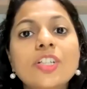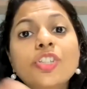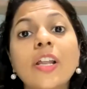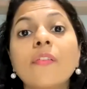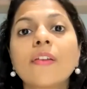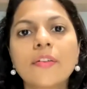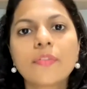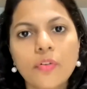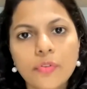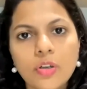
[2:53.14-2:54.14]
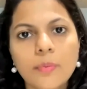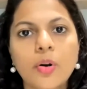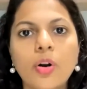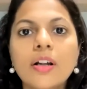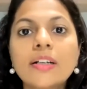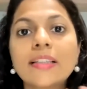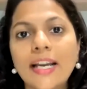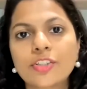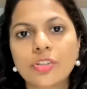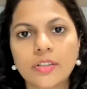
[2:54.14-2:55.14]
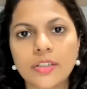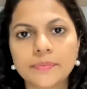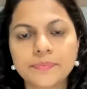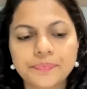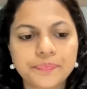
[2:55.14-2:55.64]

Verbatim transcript: the shelf life of your product naturally